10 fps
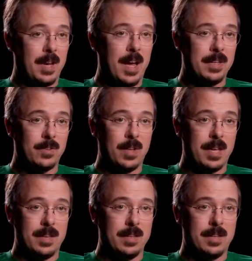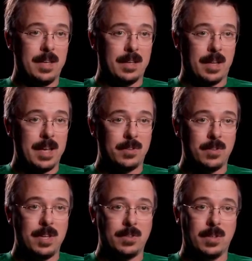in hindsight, at the end of
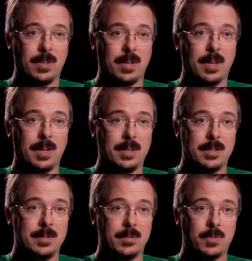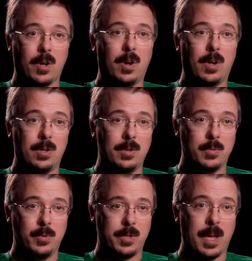last season, uh, Saul,
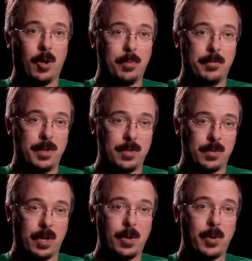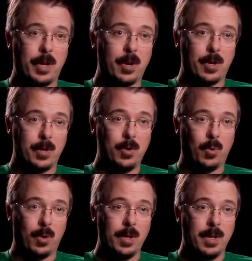with the help of his security guard
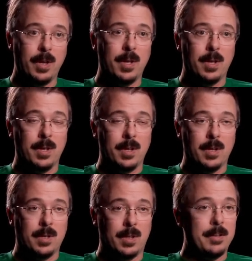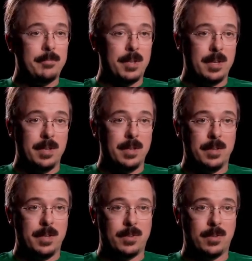Huell, lifted
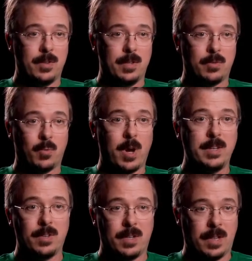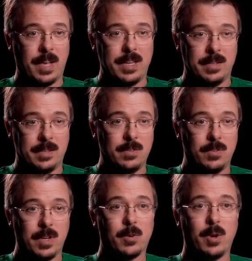this this ricin-laden
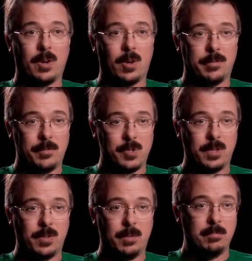cigarette off of Jesse